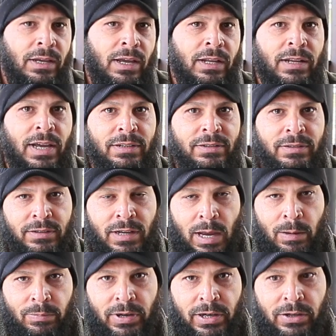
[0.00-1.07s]
a licensed
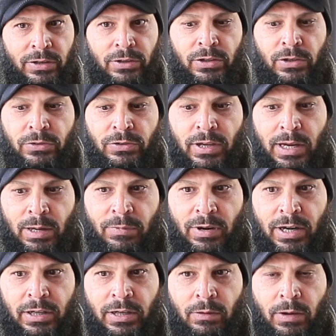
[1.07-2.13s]
operator to use a ham
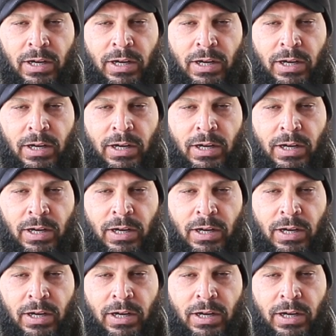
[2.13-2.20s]
radio.